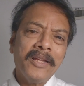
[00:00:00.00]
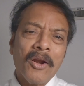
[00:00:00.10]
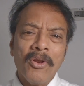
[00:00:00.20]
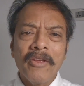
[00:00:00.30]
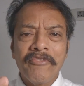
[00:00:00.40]
There
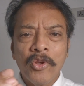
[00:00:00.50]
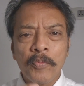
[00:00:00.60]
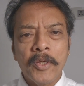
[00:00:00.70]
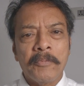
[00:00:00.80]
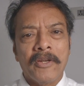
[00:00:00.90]
are only few
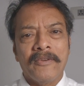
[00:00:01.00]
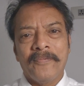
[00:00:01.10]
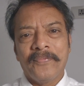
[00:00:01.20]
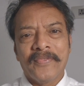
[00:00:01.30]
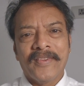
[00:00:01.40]
people,
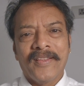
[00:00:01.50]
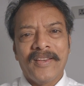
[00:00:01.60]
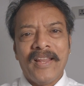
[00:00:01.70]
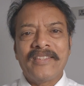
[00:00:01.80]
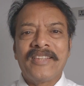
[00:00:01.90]

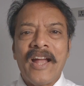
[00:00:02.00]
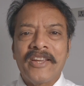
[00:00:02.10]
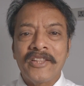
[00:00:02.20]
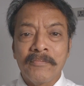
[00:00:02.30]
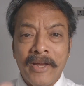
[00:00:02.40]
like
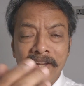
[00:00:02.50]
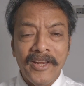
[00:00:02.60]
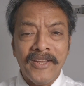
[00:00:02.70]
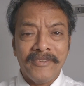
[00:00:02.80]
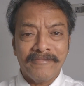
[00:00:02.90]
Saket
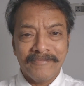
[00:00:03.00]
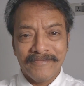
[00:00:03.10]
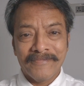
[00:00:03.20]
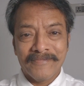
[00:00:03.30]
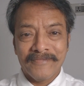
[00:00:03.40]
Mainini,
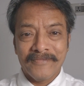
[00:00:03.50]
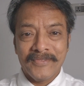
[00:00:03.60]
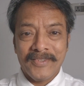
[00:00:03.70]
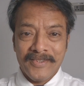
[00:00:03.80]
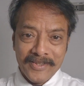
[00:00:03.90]

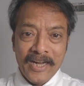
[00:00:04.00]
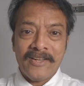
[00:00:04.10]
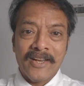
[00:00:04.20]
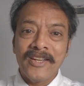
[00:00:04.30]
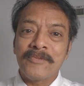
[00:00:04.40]

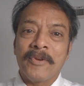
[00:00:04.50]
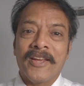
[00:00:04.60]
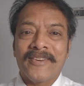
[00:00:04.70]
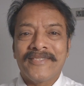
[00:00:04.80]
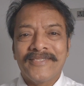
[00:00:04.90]
great tennis
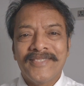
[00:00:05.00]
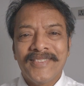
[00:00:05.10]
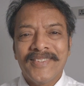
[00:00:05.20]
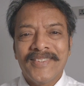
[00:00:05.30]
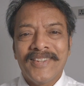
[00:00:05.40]
player.
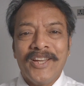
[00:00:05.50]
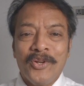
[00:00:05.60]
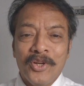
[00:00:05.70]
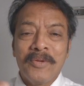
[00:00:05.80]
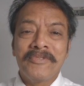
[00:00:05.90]
I
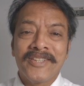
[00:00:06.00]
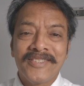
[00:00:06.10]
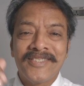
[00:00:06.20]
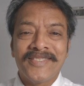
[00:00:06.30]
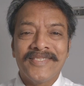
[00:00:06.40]
know him
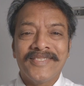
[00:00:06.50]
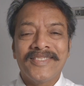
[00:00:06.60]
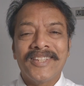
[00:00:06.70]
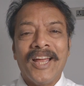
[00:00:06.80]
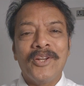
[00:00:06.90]
since
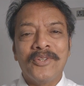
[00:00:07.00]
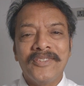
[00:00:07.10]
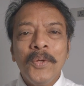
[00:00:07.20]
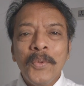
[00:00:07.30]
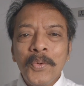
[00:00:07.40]

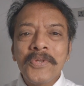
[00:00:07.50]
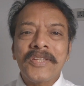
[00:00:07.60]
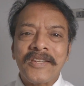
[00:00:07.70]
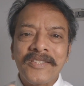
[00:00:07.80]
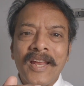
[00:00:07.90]
childhood, who
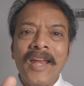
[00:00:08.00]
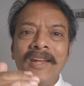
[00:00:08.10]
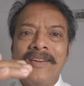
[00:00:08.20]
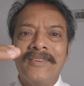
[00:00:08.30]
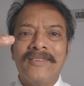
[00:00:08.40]

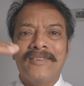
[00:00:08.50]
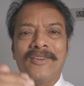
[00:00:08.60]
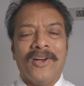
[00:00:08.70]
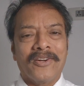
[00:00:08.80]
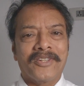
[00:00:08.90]
sustained
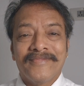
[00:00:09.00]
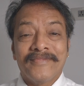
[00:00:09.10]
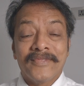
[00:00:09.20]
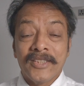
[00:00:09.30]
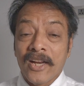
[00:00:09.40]
long time.
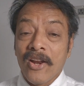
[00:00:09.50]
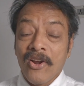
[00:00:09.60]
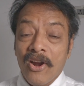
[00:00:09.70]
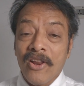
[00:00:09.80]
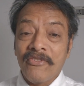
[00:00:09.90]
There are a
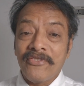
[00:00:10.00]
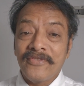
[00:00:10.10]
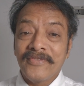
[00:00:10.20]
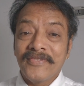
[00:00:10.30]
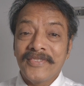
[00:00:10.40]
lot of
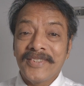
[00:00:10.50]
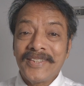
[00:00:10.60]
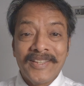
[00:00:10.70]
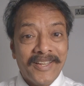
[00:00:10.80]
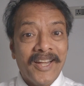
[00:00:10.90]

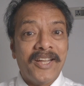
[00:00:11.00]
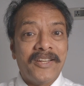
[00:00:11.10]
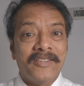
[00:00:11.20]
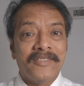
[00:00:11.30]
great,